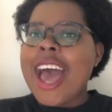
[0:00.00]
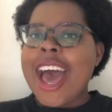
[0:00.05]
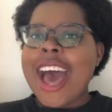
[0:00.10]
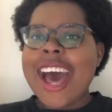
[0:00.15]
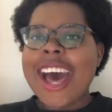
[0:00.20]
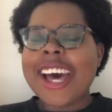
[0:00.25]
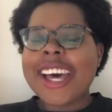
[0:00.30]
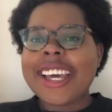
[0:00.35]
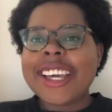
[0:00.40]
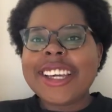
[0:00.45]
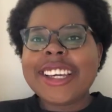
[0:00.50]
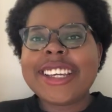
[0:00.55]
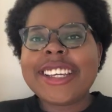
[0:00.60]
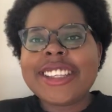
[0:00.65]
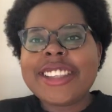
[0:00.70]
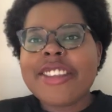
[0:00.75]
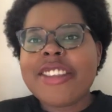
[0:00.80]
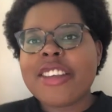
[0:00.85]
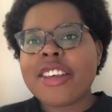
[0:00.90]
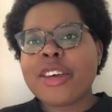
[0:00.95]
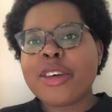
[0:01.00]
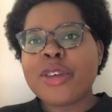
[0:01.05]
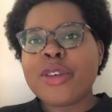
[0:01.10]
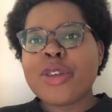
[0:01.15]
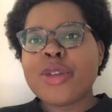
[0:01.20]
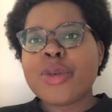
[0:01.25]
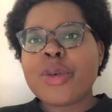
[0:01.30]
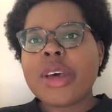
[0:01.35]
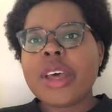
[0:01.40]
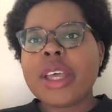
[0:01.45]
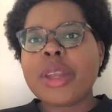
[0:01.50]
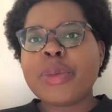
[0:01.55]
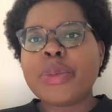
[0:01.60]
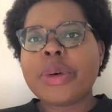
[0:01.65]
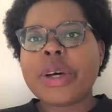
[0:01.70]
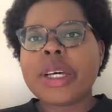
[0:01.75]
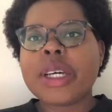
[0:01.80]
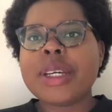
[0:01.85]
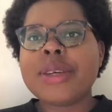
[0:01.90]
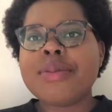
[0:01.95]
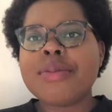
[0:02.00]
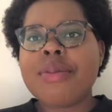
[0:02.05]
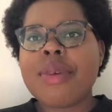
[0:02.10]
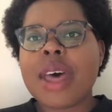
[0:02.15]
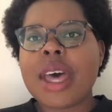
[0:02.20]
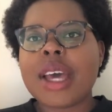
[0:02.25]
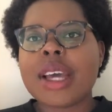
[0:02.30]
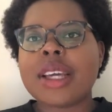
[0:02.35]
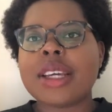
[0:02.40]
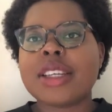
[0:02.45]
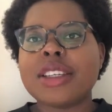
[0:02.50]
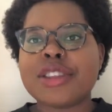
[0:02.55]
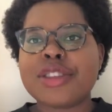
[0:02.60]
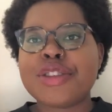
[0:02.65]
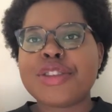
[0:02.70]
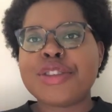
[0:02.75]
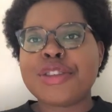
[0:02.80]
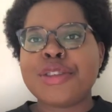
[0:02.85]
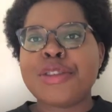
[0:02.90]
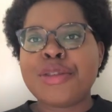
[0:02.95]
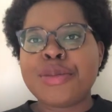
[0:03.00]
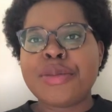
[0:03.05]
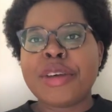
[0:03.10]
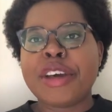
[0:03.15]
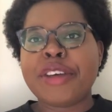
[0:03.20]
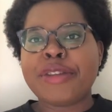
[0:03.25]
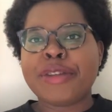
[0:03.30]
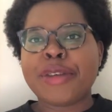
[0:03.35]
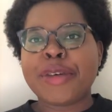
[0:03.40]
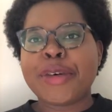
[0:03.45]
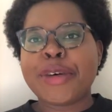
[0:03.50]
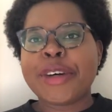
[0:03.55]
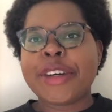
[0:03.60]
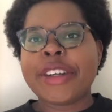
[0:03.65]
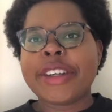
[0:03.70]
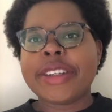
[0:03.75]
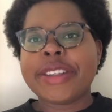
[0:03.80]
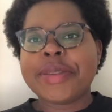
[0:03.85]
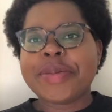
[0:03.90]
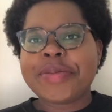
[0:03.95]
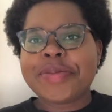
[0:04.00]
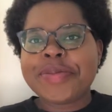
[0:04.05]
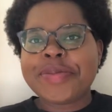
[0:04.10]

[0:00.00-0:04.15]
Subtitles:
Hi, it's Sakoswa and welcome back to my floor.